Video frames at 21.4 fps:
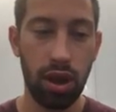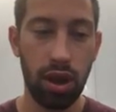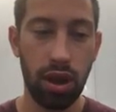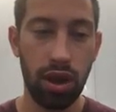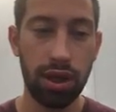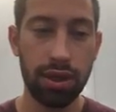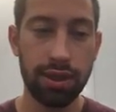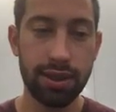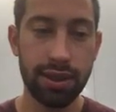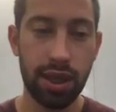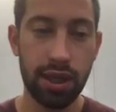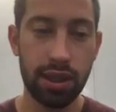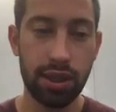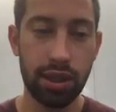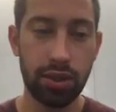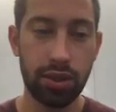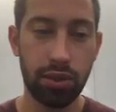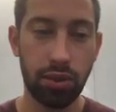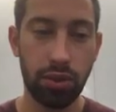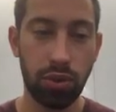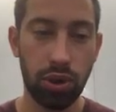Let's say
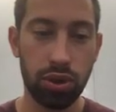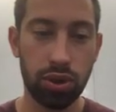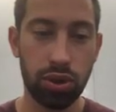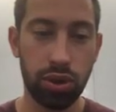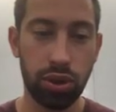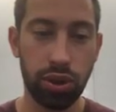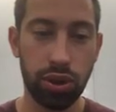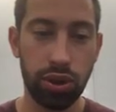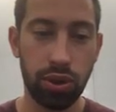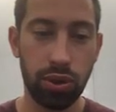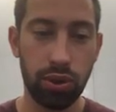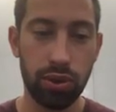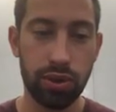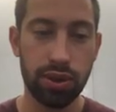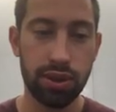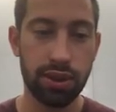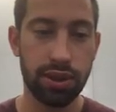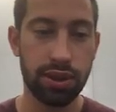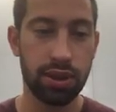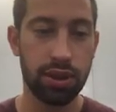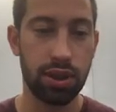that we want to
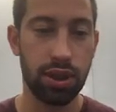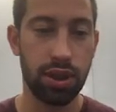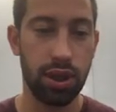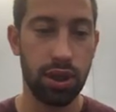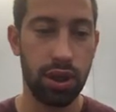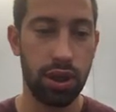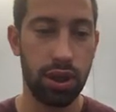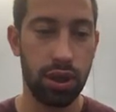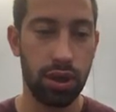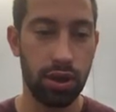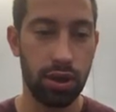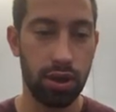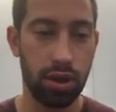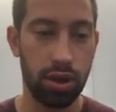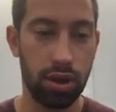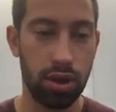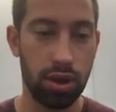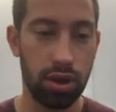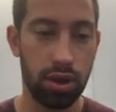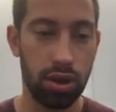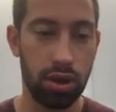use, uh,
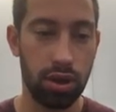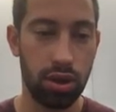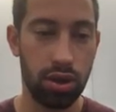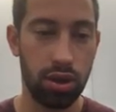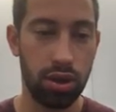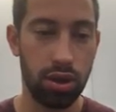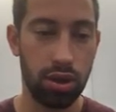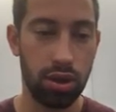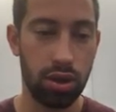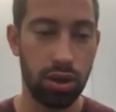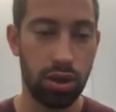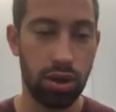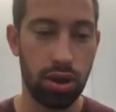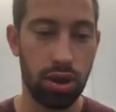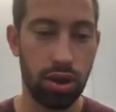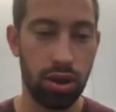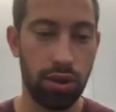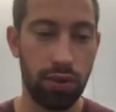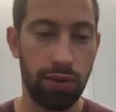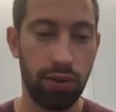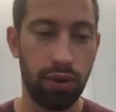
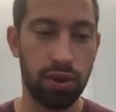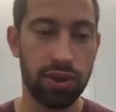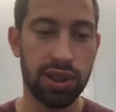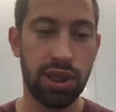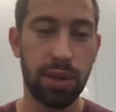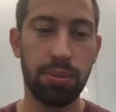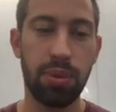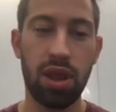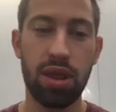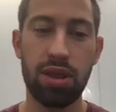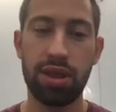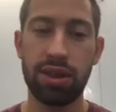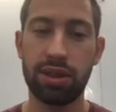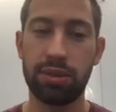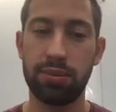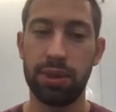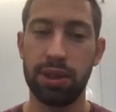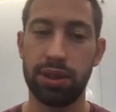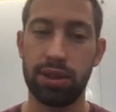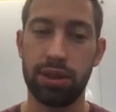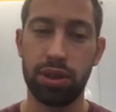for example, this
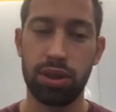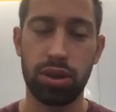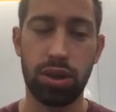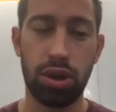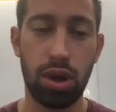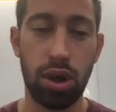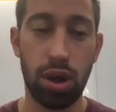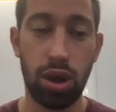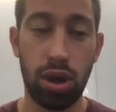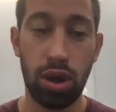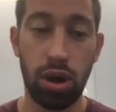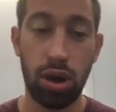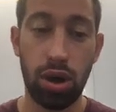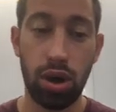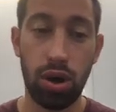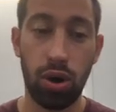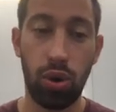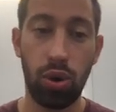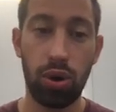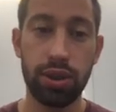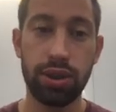message.
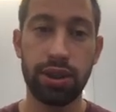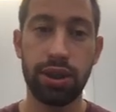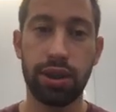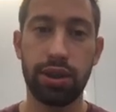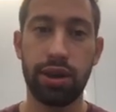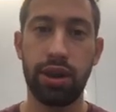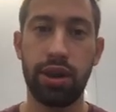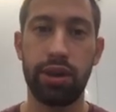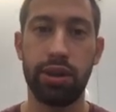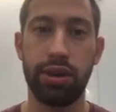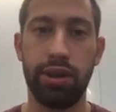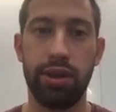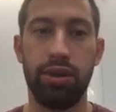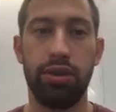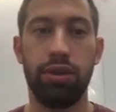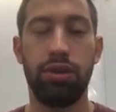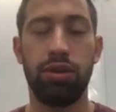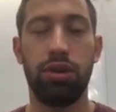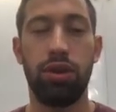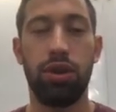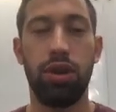Who is the carrier?
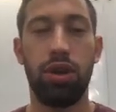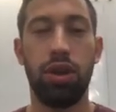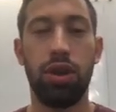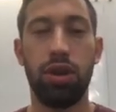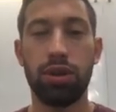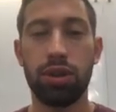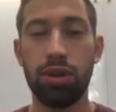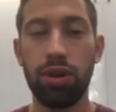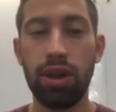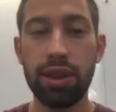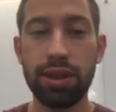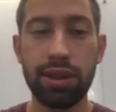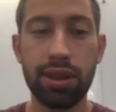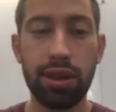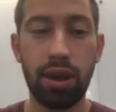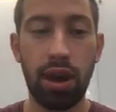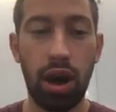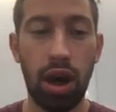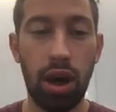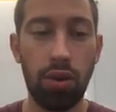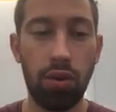So let's see
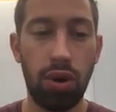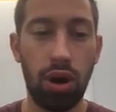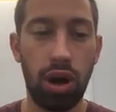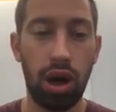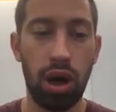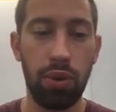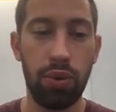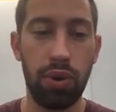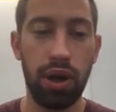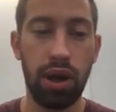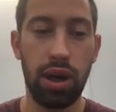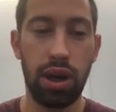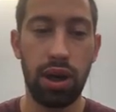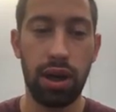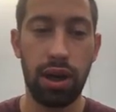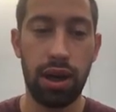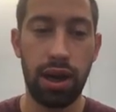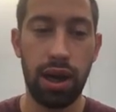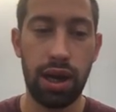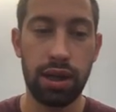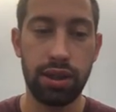how I will
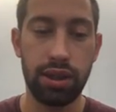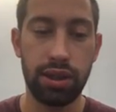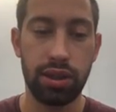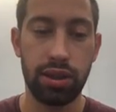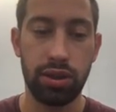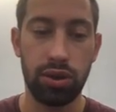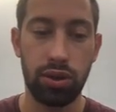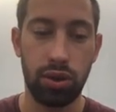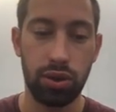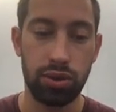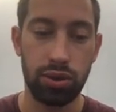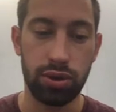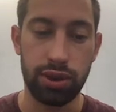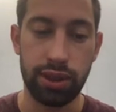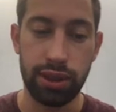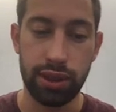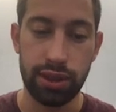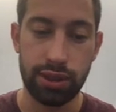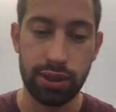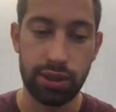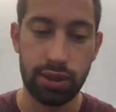edit in
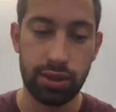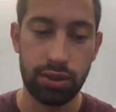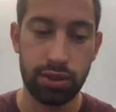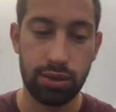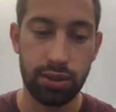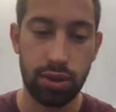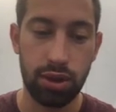AutoDS.